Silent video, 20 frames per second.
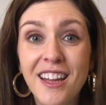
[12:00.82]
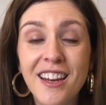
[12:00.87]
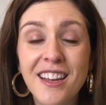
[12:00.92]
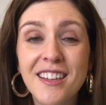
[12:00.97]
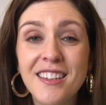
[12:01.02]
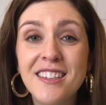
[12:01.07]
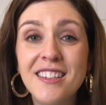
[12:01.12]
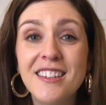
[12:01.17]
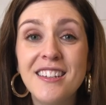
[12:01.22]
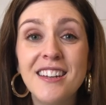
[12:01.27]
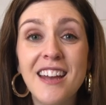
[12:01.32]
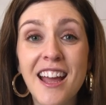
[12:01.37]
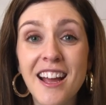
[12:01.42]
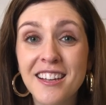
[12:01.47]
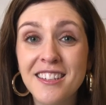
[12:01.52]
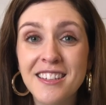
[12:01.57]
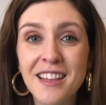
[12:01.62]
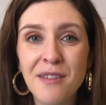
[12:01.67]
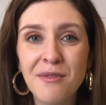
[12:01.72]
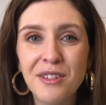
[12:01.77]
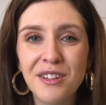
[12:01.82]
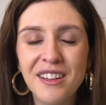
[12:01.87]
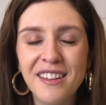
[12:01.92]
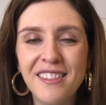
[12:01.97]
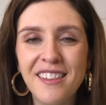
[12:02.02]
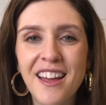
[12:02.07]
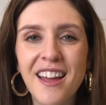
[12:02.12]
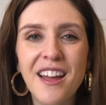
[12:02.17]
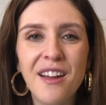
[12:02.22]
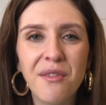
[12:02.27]
It is next level
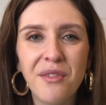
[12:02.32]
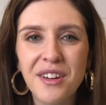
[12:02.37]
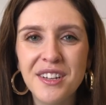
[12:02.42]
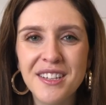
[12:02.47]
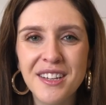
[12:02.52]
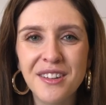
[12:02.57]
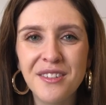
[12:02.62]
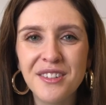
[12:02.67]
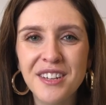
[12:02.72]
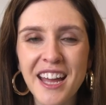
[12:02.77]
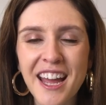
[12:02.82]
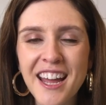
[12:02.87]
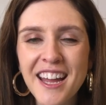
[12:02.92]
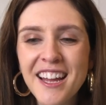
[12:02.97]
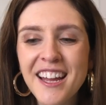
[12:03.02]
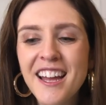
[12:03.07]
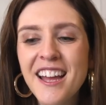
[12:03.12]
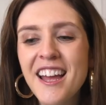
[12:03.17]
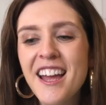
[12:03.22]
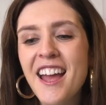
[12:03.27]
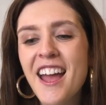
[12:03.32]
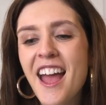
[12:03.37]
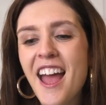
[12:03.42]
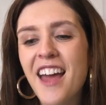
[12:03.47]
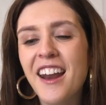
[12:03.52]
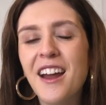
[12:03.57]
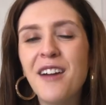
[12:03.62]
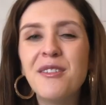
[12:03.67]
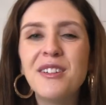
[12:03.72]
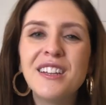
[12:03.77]
in there every single day.
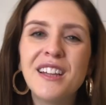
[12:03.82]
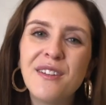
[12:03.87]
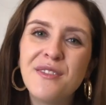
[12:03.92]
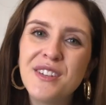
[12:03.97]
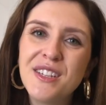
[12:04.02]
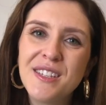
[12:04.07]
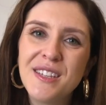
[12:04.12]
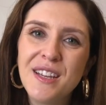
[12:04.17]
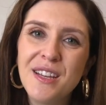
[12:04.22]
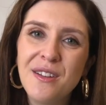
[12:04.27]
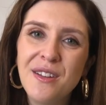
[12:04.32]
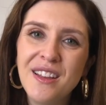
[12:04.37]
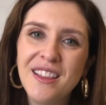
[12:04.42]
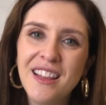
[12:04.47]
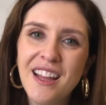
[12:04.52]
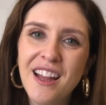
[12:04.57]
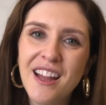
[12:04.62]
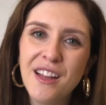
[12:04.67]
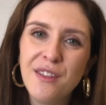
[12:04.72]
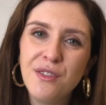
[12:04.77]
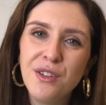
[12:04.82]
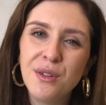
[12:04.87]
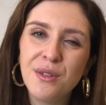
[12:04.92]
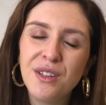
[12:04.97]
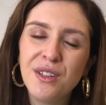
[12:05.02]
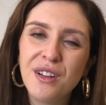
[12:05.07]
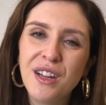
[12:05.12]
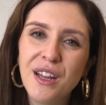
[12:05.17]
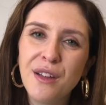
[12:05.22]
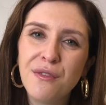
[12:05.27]
And I would love to see you in there if you're
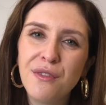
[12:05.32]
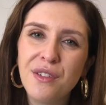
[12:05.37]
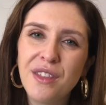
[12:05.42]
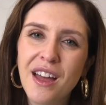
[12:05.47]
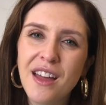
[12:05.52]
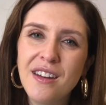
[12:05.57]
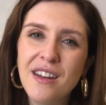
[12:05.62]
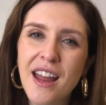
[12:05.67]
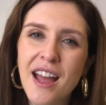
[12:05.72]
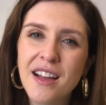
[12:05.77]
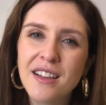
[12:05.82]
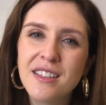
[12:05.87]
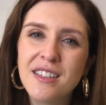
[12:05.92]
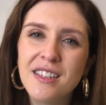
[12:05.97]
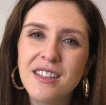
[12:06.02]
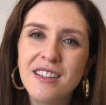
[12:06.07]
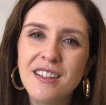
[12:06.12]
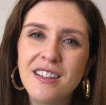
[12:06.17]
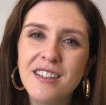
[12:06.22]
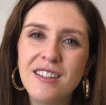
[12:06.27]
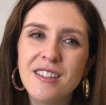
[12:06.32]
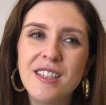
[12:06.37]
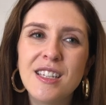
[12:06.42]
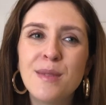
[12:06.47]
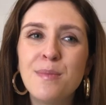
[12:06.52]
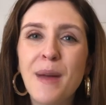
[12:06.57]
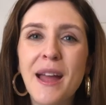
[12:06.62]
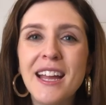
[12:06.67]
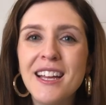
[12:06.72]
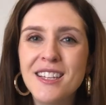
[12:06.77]
looking for that next
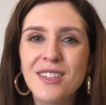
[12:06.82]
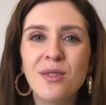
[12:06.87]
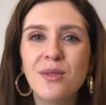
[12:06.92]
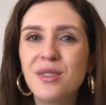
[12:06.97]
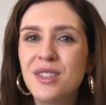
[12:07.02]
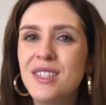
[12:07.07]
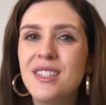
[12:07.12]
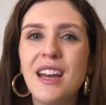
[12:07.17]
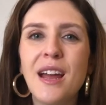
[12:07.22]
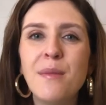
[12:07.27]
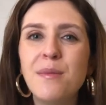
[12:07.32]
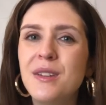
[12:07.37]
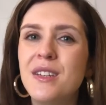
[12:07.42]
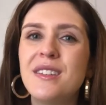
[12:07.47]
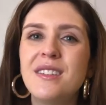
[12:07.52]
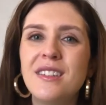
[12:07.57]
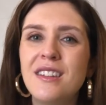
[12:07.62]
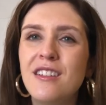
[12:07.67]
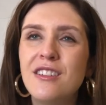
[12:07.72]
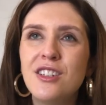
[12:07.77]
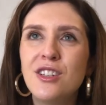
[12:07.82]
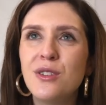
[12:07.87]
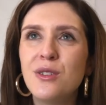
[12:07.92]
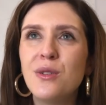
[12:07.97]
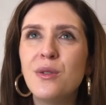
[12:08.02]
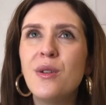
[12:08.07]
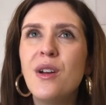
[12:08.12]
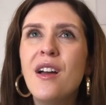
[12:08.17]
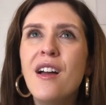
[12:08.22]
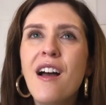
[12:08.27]
space or step
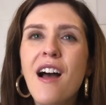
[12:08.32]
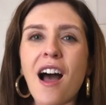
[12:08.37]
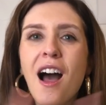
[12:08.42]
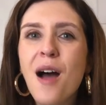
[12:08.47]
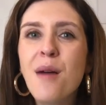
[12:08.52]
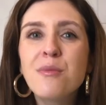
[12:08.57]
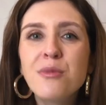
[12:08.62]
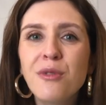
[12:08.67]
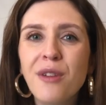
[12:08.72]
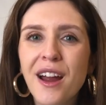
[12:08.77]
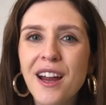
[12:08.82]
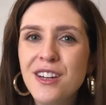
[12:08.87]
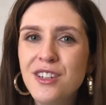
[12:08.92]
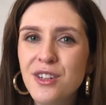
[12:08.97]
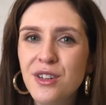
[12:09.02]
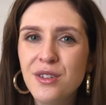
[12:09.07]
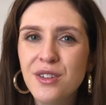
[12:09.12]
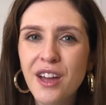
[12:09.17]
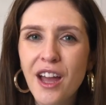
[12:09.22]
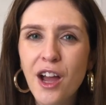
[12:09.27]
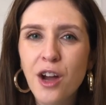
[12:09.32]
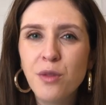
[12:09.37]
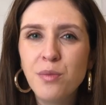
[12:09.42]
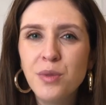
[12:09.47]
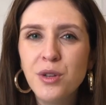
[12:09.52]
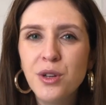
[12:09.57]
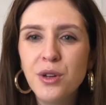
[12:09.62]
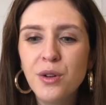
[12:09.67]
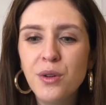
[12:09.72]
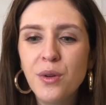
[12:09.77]
to upgrade you, to
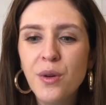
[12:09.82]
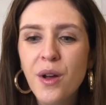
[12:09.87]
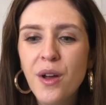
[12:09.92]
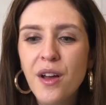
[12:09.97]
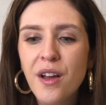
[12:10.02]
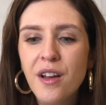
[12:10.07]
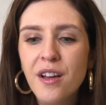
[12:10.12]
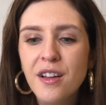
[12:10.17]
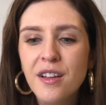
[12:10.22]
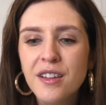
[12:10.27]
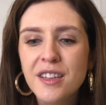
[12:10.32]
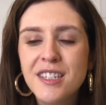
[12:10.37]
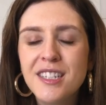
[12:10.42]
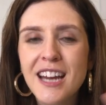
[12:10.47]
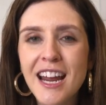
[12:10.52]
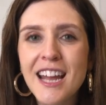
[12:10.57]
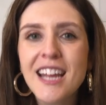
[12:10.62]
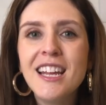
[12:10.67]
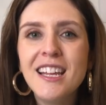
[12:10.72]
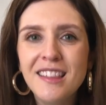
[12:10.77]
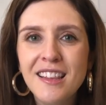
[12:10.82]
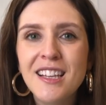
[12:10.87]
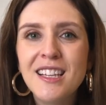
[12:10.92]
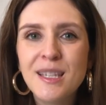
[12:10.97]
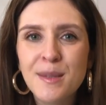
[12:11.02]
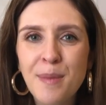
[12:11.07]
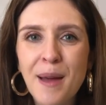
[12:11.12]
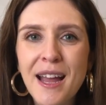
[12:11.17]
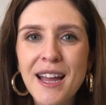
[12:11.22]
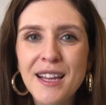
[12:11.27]
help you stay in
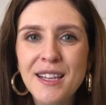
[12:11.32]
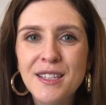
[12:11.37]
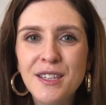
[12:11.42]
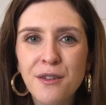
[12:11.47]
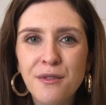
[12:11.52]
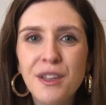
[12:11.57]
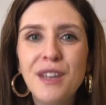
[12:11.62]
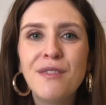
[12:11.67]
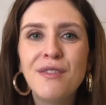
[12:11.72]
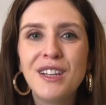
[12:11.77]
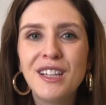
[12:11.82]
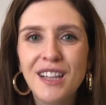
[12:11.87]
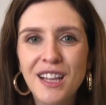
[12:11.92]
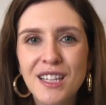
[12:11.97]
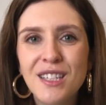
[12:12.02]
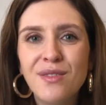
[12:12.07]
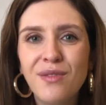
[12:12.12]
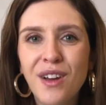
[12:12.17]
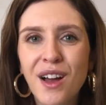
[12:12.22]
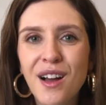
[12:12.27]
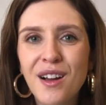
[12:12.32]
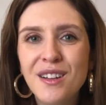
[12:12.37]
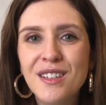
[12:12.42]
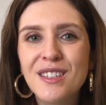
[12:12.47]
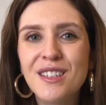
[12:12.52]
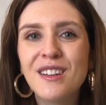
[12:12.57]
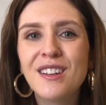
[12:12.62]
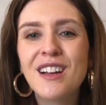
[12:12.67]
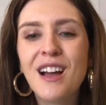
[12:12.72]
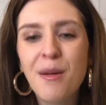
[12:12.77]
this space of giving less
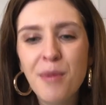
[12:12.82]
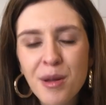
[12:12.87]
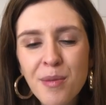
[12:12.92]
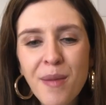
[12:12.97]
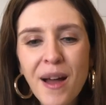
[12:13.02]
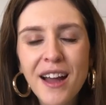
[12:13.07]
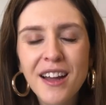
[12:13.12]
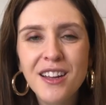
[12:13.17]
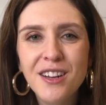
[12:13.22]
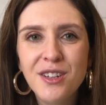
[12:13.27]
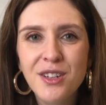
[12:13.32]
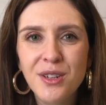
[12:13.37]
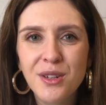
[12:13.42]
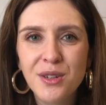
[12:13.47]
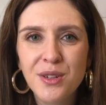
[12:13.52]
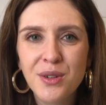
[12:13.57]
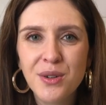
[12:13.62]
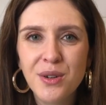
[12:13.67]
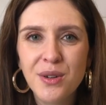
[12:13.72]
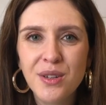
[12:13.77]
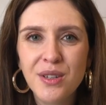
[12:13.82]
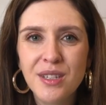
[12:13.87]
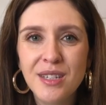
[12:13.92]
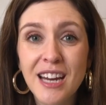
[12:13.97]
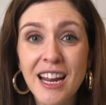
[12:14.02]
fucks, coming back into your true